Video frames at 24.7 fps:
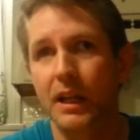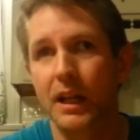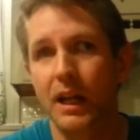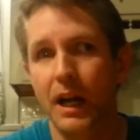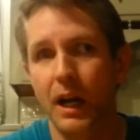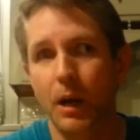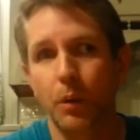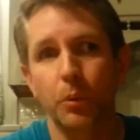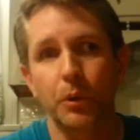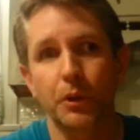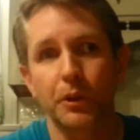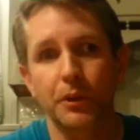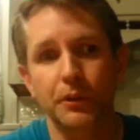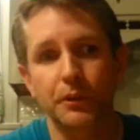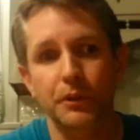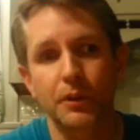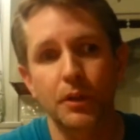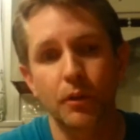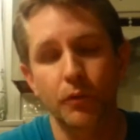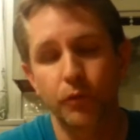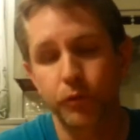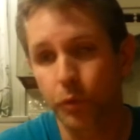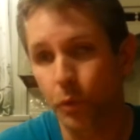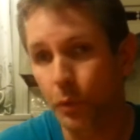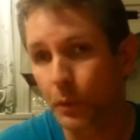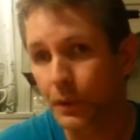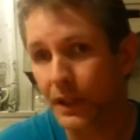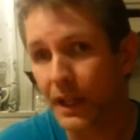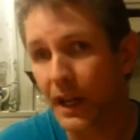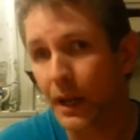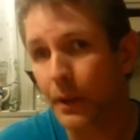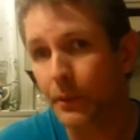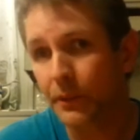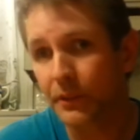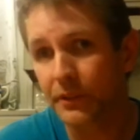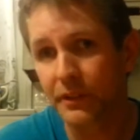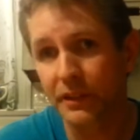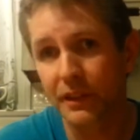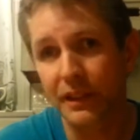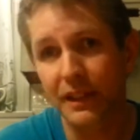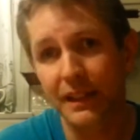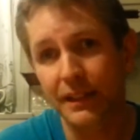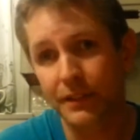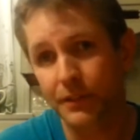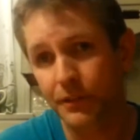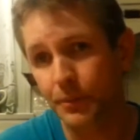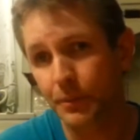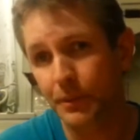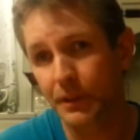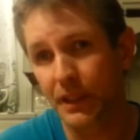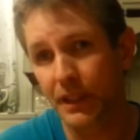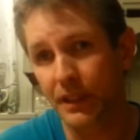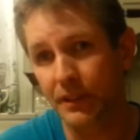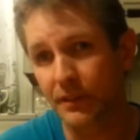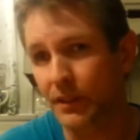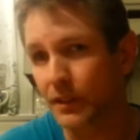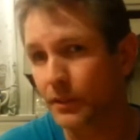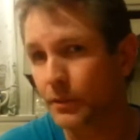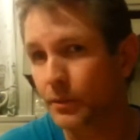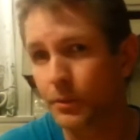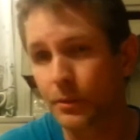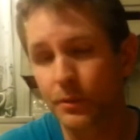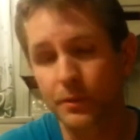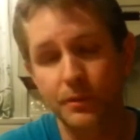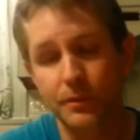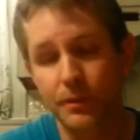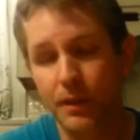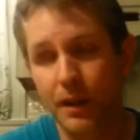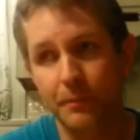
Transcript: I worked 40 hours in the last 3 days. I do this.